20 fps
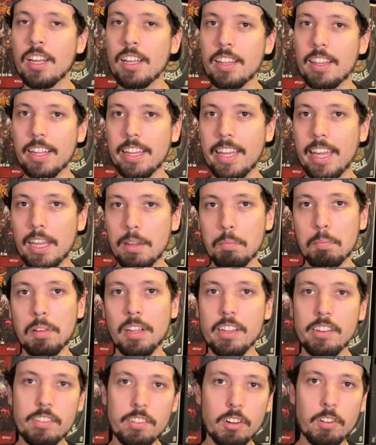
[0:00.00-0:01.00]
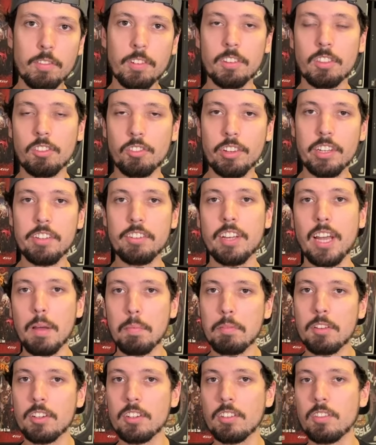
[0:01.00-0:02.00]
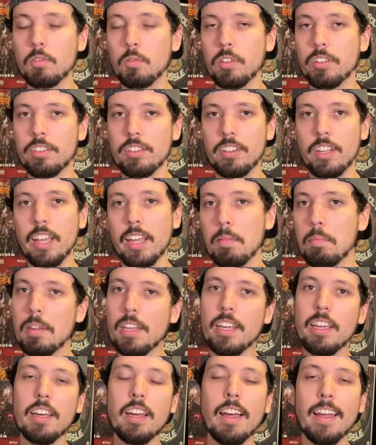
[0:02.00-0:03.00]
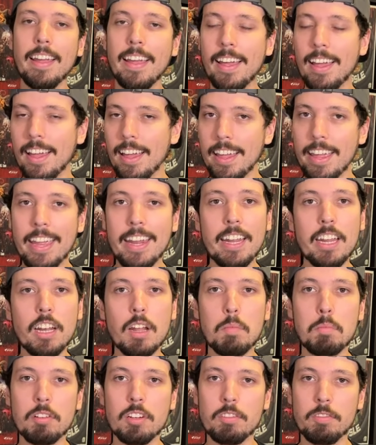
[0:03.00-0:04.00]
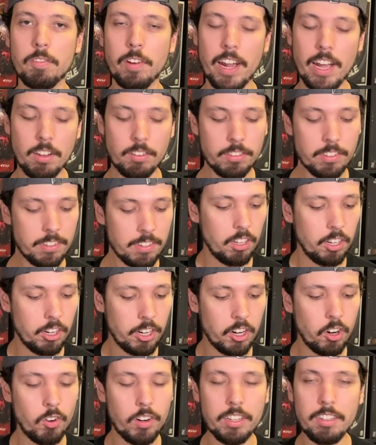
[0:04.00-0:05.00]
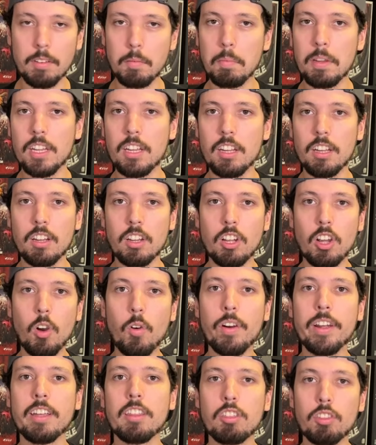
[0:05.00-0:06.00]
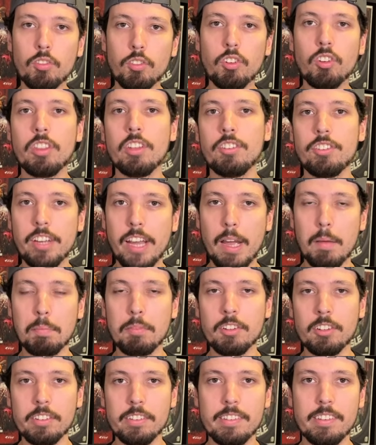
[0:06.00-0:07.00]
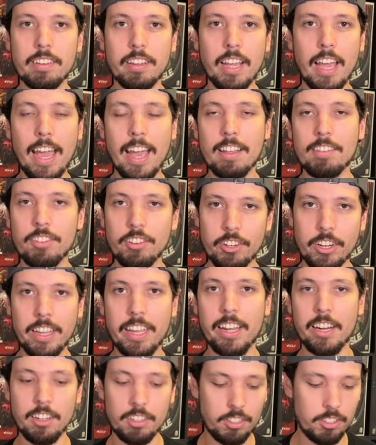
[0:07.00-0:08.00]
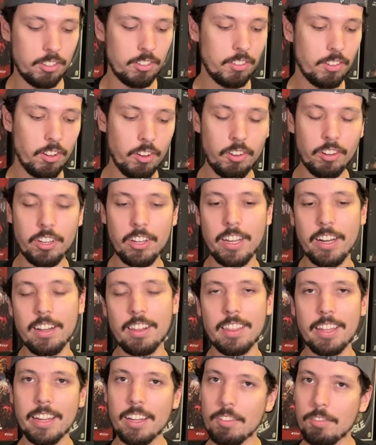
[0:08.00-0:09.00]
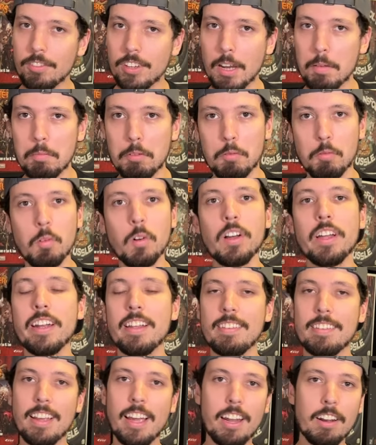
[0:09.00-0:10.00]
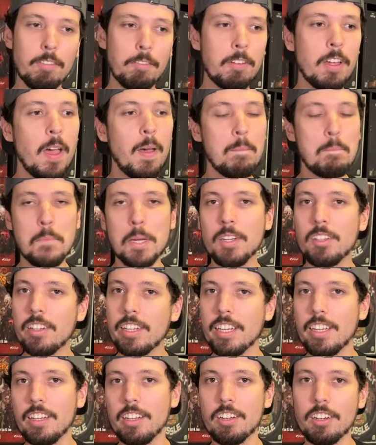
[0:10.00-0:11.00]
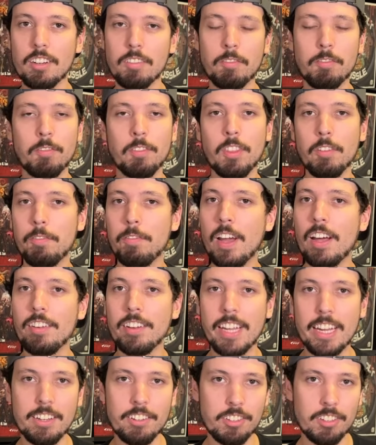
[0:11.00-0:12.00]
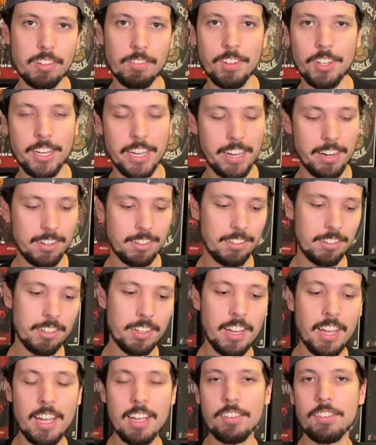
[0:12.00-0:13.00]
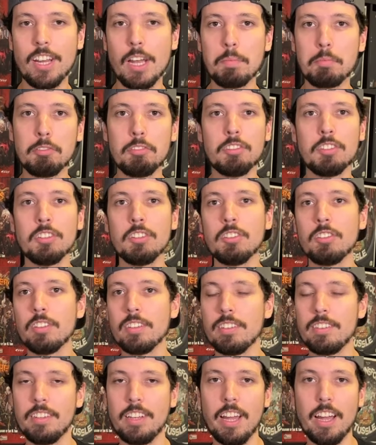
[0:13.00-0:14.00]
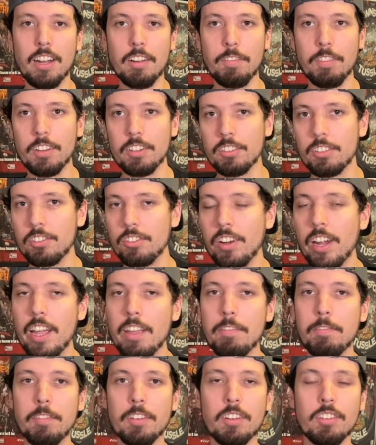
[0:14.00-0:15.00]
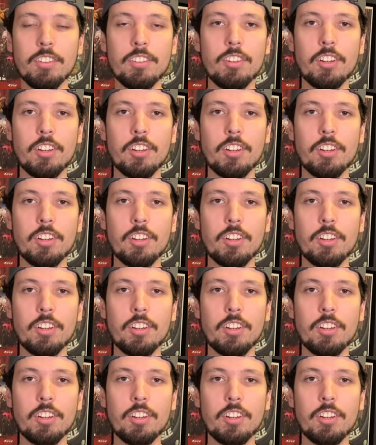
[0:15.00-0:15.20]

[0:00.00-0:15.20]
The game plays over 3 chapters, which can be any number of rounds. You're going to be going through the chapters as your character. So you can think of chapter 1 as kind of building the foundation of your character. Chapter 2 is kind of their strife and